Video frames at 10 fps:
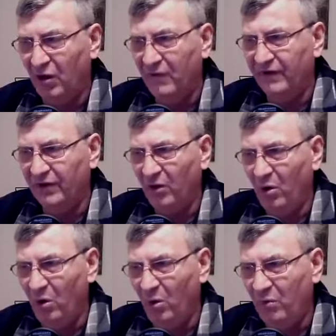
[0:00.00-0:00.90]
over
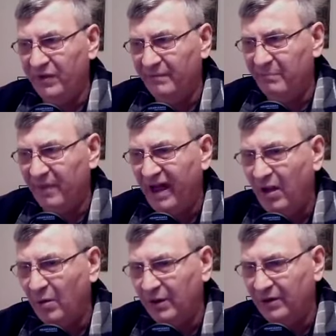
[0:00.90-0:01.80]
all the
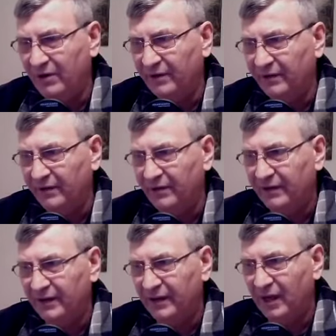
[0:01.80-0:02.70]
power
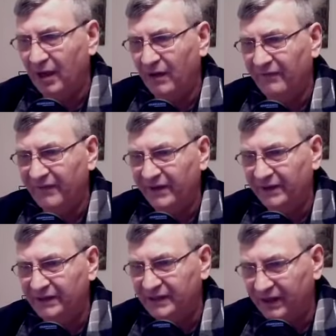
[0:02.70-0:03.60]
of
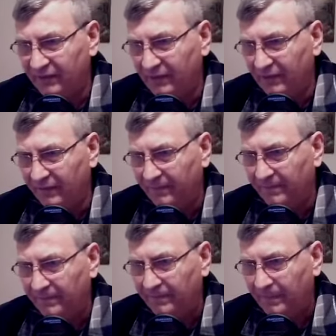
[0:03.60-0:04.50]
the devil,
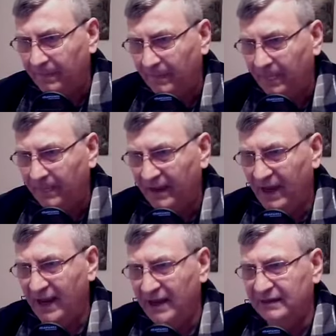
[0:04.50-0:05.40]

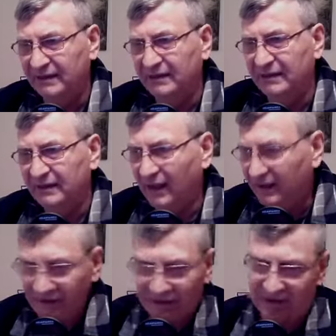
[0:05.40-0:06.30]
and
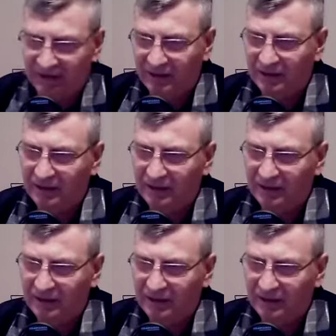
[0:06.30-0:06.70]
nothing